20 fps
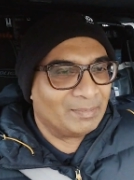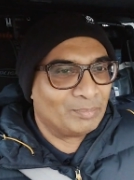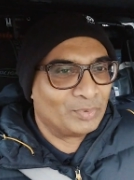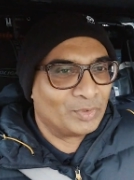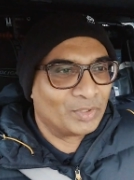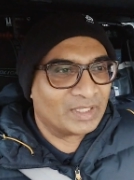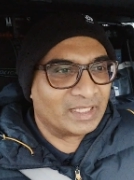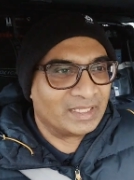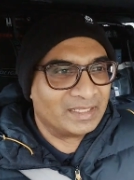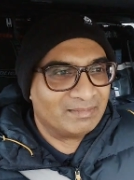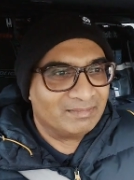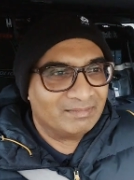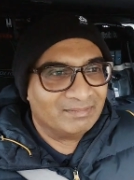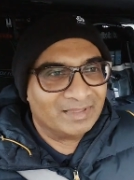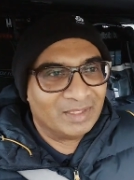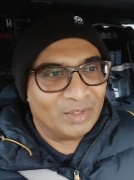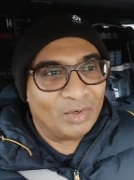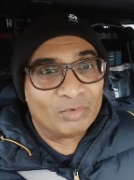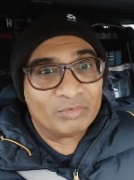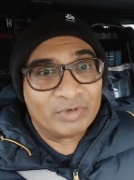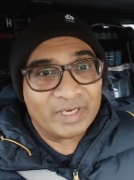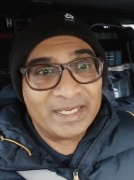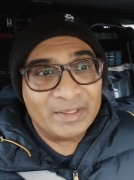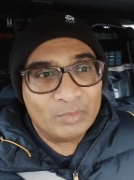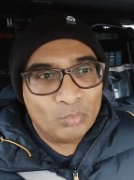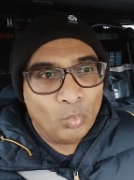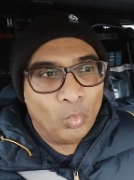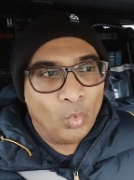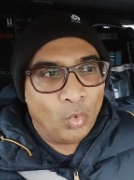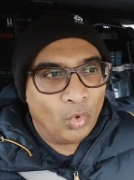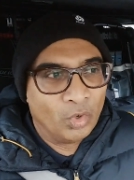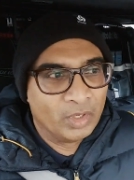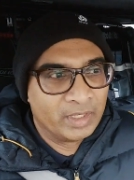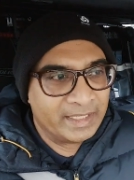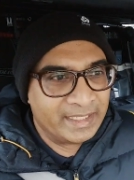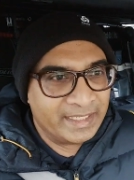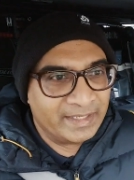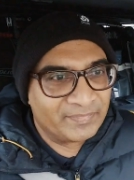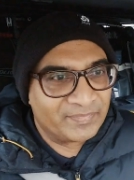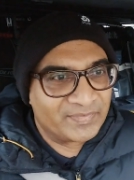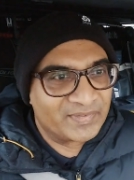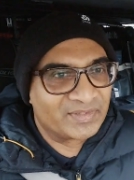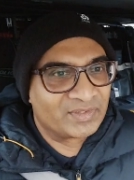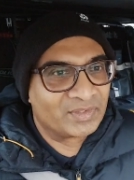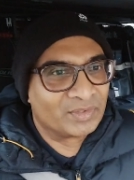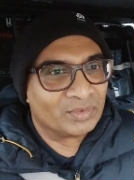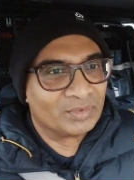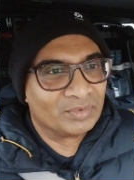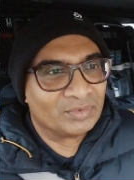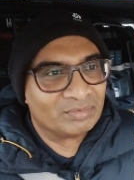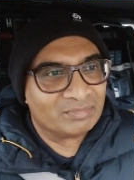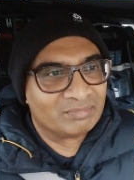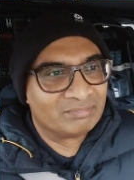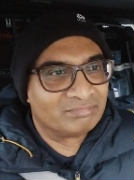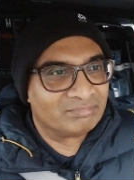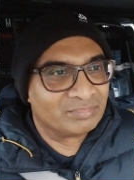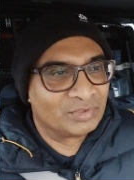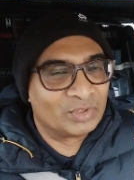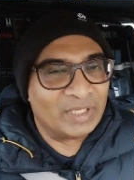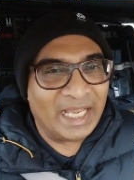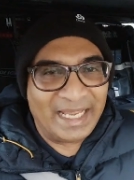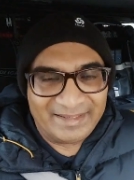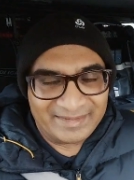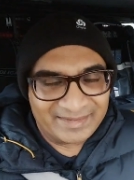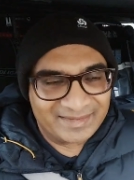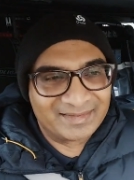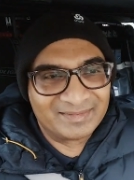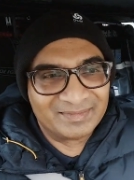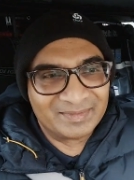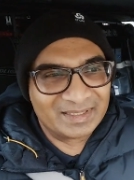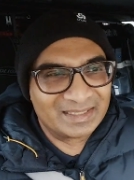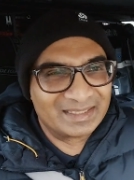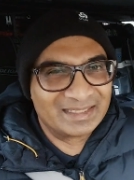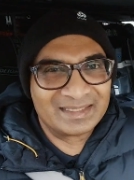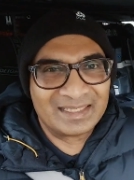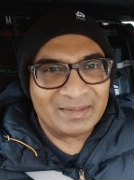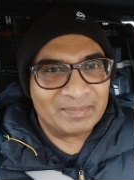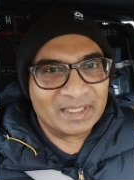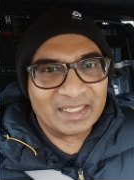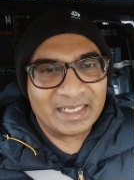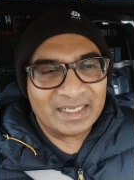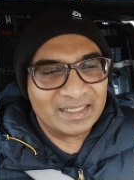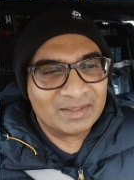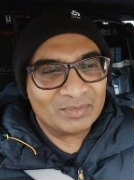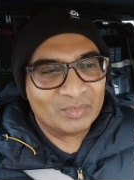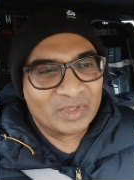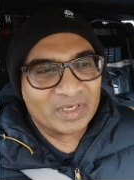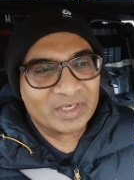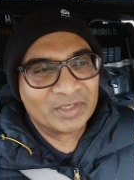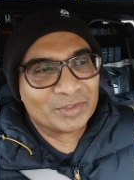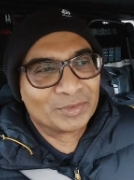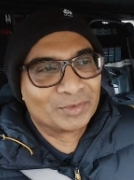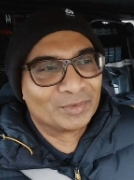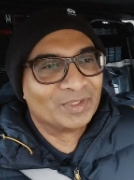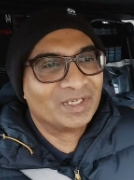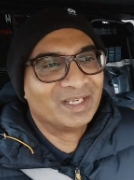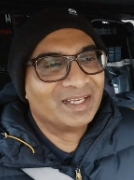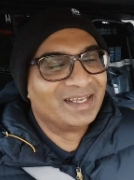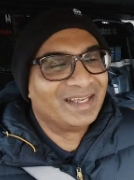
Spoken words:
put the already worn diffs to test, which is something I didn't want to do.